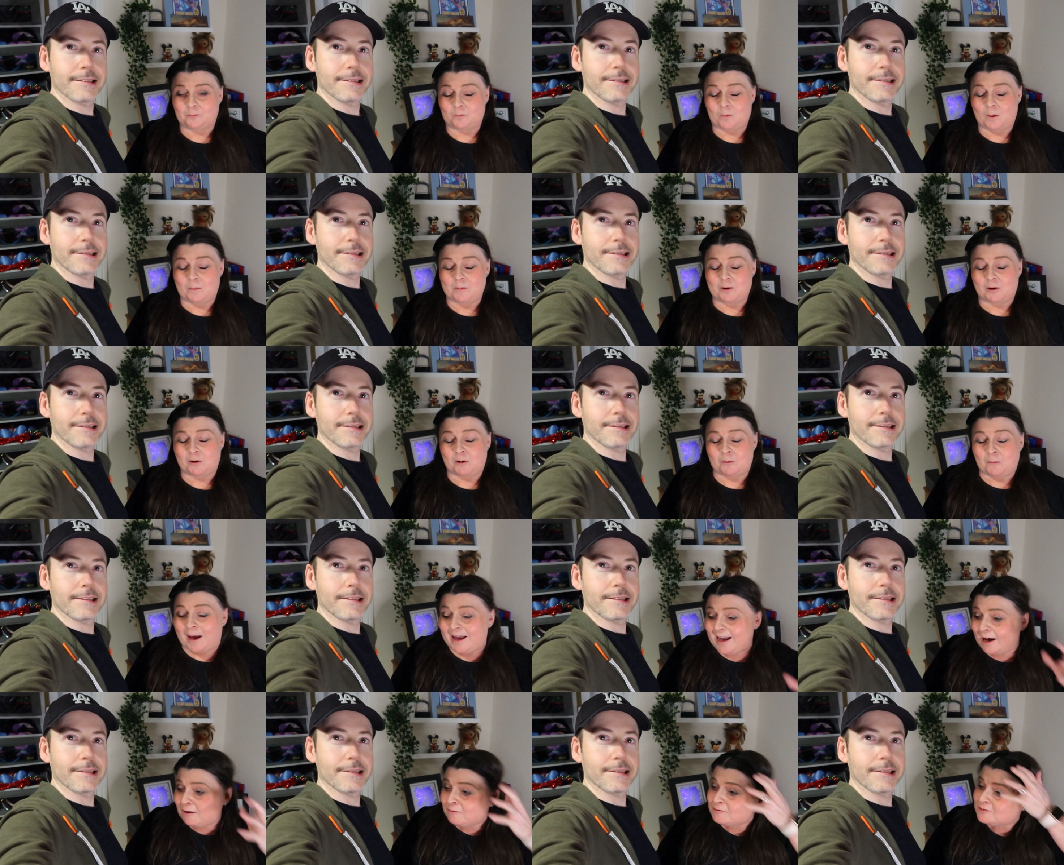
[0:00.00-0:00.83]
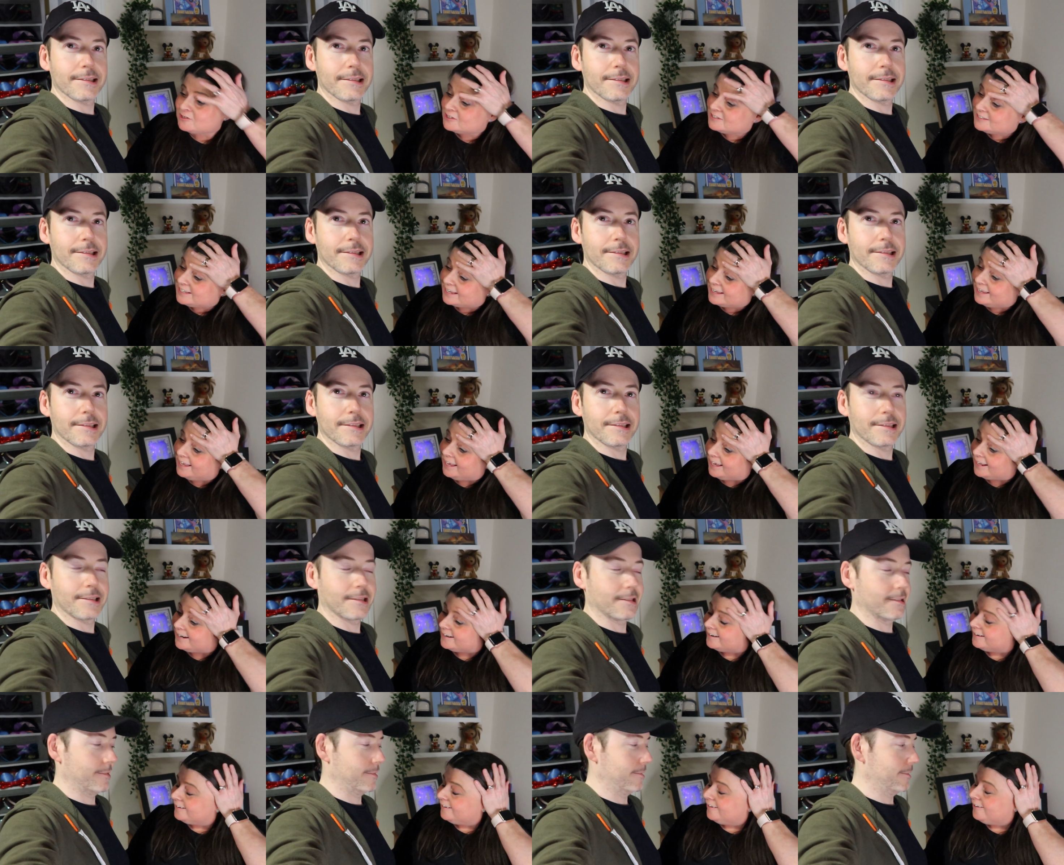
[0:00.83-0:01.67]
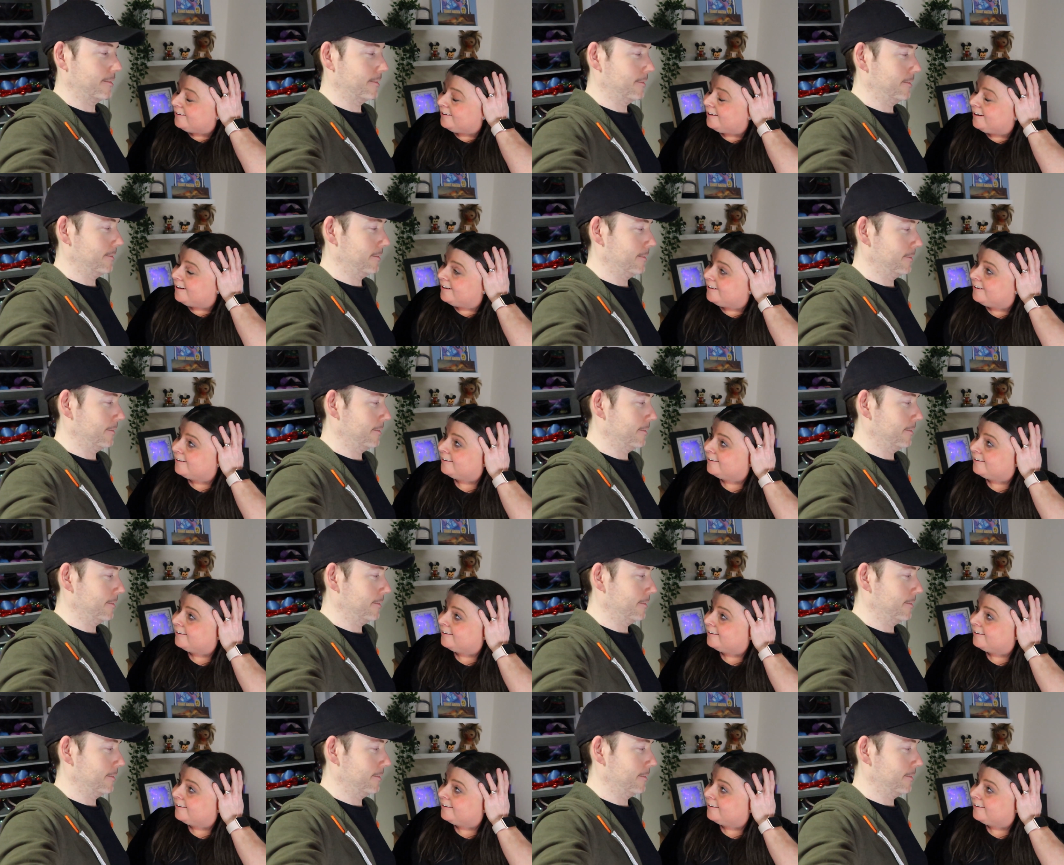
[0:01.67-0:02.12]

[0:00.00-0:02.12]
Speaker 1: when we go away. I was just thinking, oh,